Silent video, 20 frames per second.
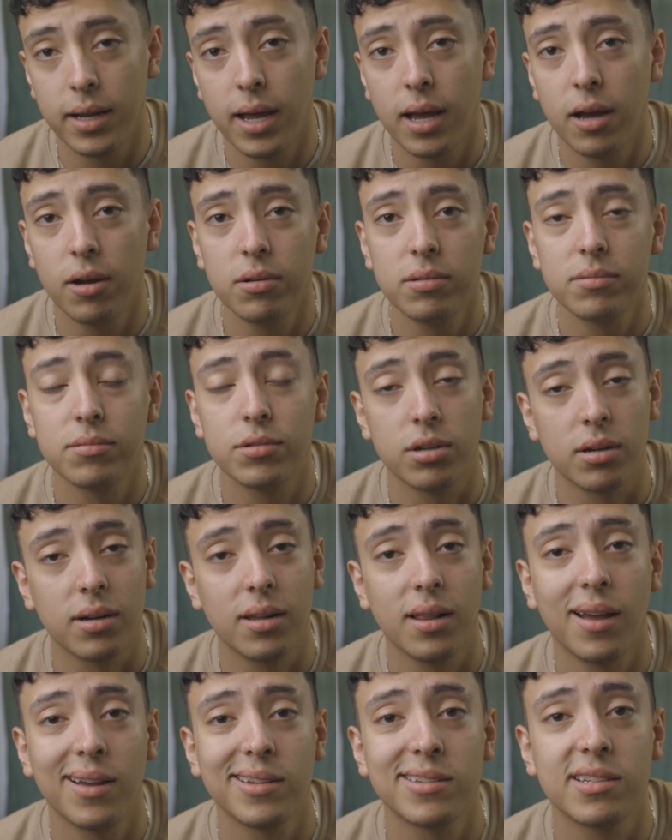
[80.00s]
Now your
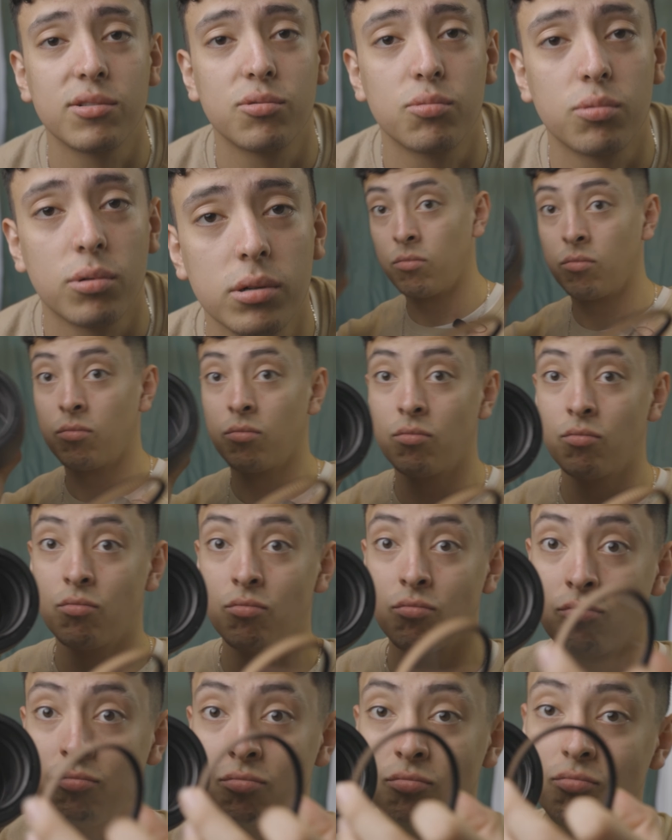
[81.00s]
glass is ruined,
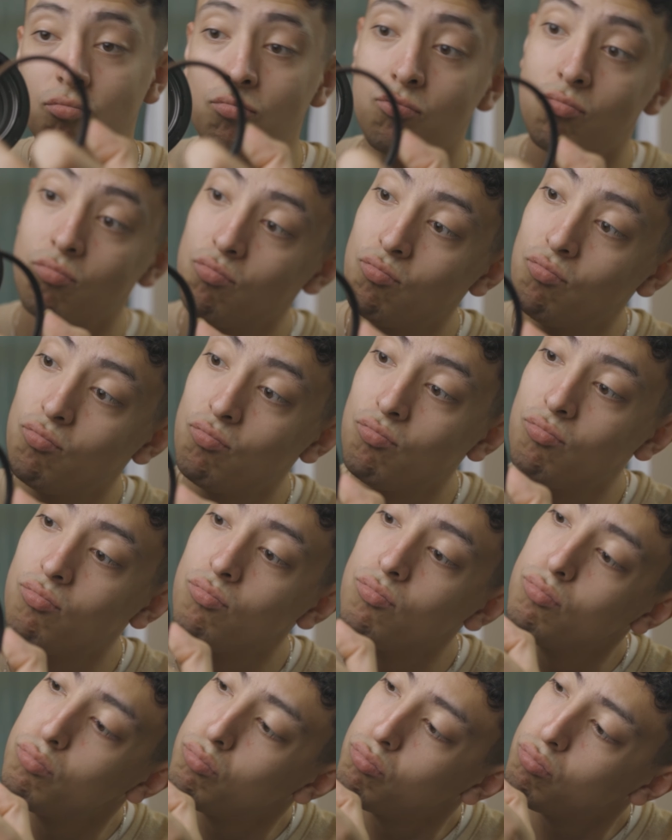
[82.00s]
but thankfully
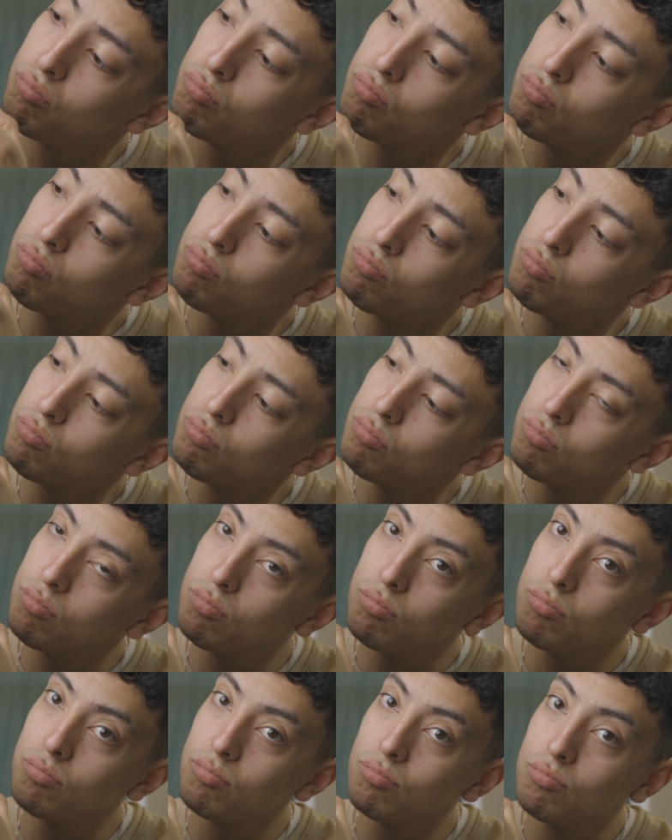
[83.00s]
you have a UV
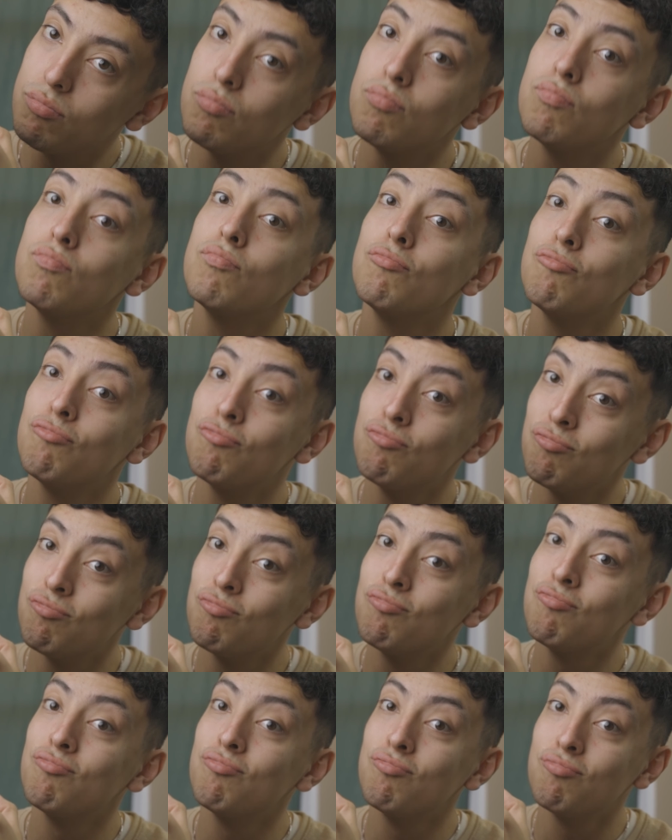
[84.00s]
filter on it.
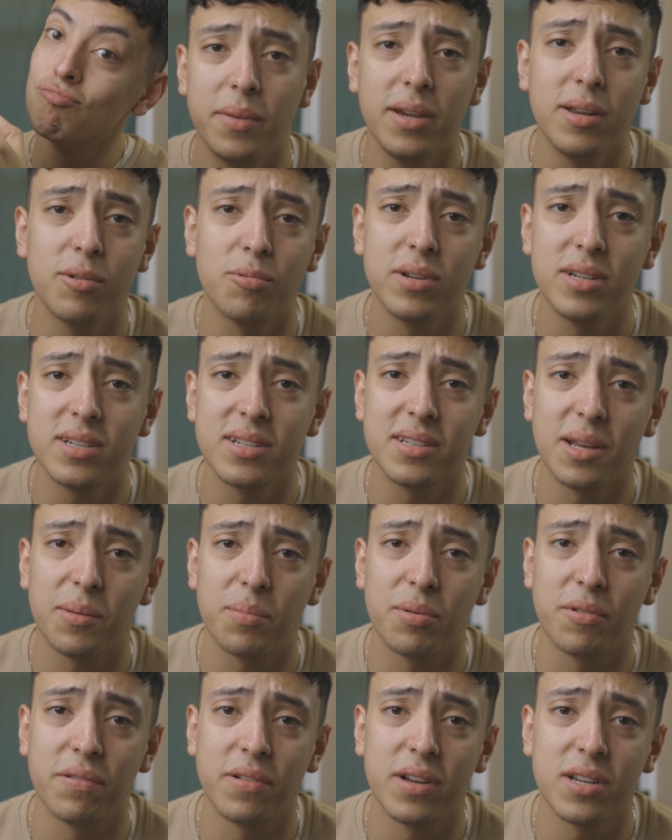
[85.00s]
And the main reason that
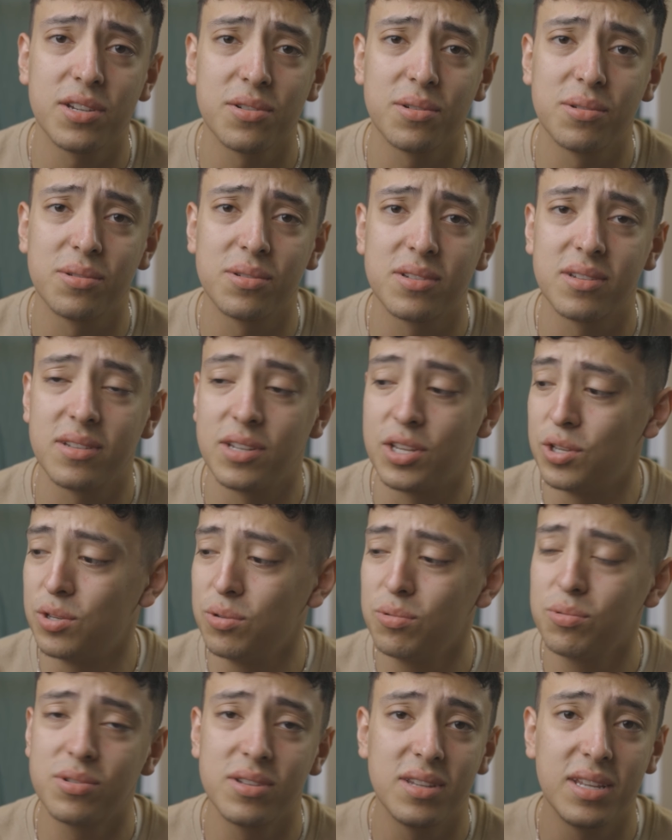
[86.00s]
professionals
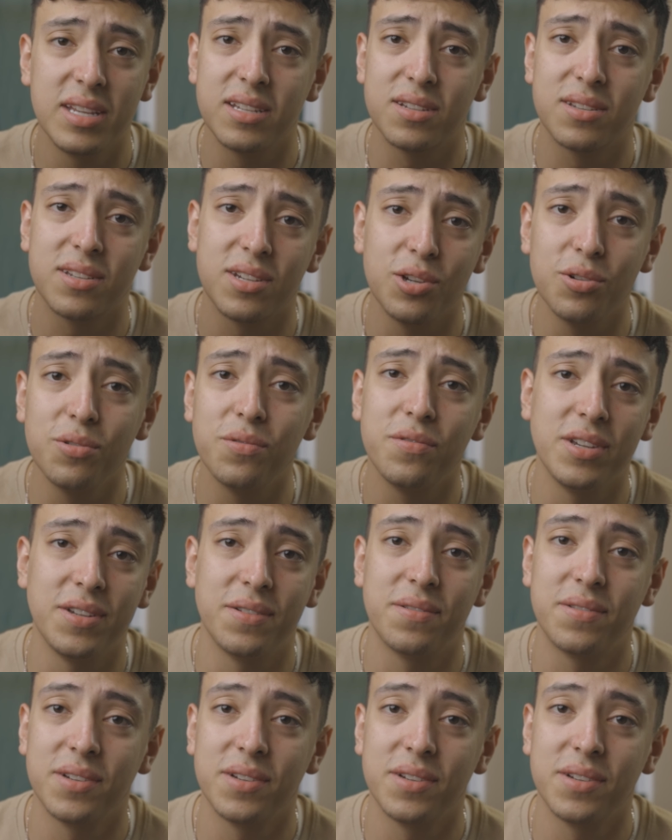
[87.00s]
use these UV